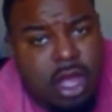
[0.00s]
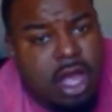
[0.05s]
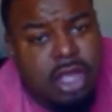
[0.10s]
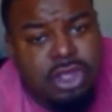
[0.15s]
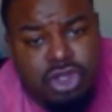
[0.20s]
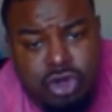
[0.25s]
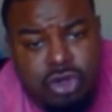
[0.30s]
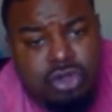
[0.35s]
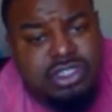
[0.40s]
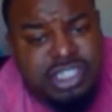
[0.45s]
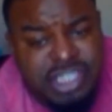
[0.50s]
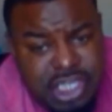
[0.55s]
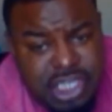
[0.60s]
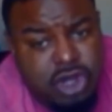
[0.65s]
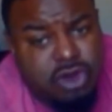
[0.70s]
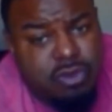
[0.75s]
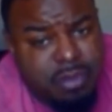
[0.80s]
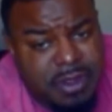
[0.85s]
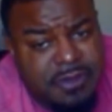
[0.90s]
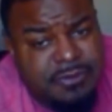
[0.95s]
you'll
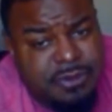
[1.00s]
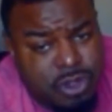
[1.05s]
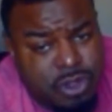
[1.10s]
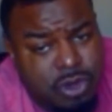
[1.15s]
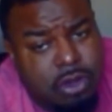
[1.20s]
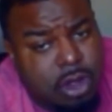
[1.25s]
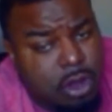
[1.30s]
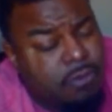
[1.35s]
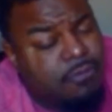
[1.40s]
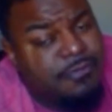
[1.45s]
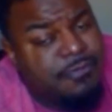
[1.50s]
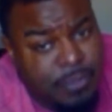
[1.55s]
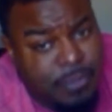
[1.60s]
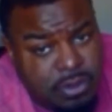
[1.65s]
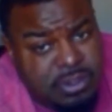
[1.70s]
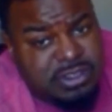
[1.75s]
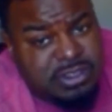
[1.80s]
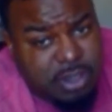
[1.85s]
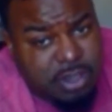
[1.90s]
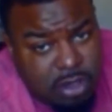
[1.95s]
still be you'll go full
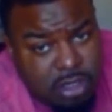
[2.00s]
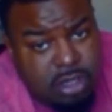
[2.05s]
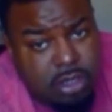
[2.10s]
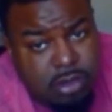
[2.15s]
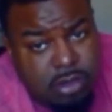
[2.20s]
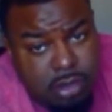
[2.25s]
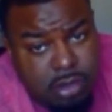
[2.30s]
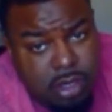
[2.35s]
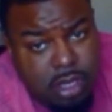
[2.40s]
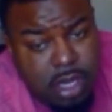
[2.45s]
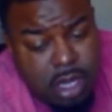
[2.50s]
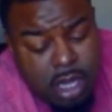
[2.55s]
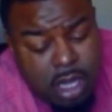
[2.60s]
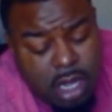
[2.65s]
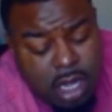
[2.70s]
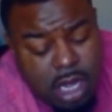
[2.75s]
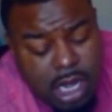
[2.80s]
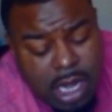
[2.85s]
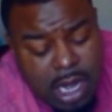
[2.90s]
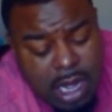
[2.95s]
circle
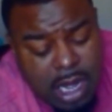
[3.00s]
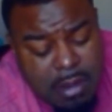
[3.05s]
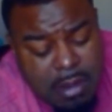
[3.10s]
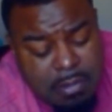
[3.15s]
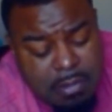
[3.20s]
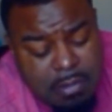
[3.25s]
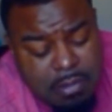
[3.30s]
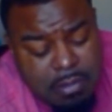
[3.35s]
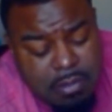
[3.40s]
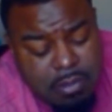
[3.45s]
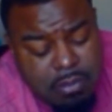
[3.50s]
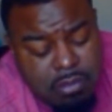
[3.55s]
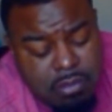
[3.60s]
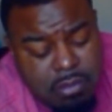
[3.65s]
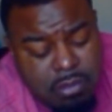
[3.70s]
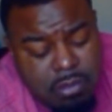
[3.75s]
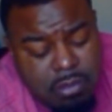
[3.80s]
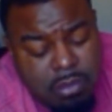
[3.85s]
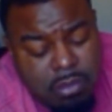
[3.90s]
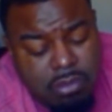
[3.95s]
um
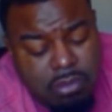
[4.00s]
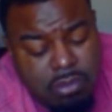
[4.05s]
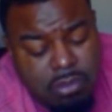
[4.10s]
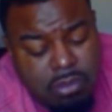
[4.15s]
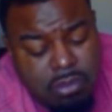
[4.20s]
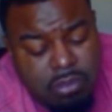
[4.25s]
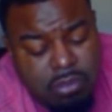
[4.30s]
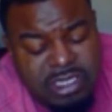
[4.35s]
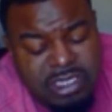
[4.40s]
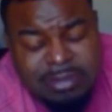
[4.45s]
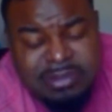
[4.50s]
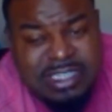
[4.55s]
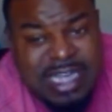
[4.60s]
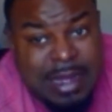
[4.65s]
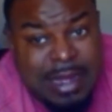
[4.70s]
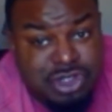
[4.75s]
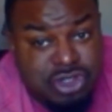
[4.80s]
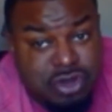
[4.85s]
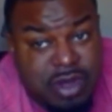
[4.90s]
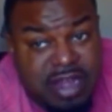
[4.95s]

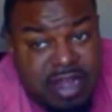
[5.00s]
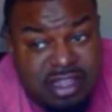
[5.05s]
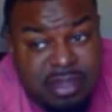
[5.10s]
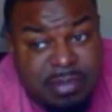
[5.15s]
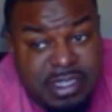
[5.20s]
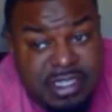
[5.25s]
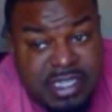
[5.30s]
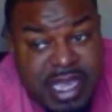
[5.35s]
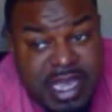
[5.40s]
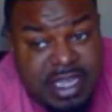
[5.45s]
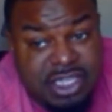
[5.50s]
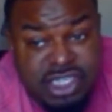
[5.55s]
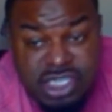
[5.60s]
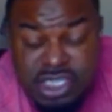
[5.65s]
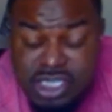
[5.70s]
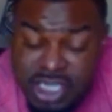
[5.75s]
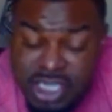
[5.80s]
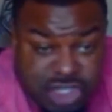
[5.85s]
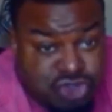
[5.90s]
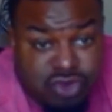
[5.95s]
sometimes you'll have to be taken to
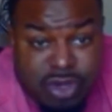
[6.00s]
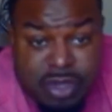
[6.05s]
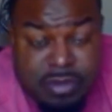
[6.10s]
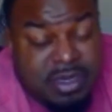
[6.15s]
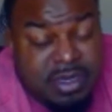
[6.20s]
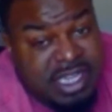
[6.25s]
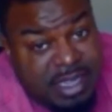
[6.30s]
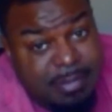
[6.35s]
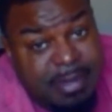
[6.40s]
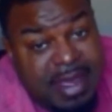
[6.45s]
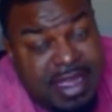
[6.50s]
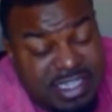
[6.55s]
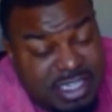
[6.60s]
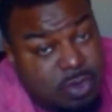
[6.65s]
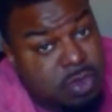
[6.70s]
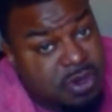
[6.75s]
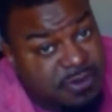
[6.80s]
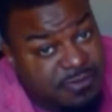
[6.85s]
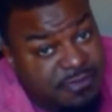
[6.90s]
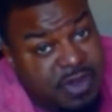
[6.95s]
the extreme to get back to
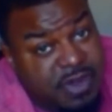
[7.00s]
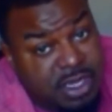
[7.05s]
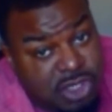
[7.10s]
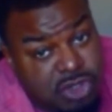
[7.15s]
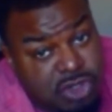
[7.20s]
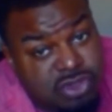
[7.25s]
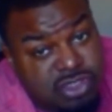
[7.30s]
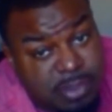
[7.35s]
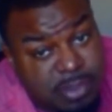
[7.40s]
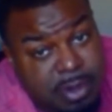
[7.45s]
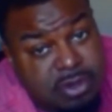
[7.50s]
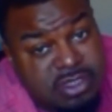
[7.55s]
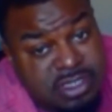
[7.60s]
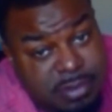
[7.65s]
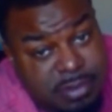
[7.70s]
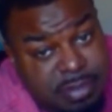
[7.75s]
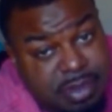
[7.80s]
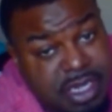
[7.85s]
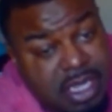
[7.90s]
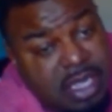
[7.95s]
where the fuck you supposed to
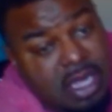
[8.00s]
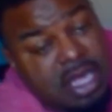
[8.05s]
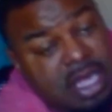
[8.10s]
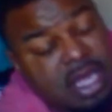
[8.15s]
be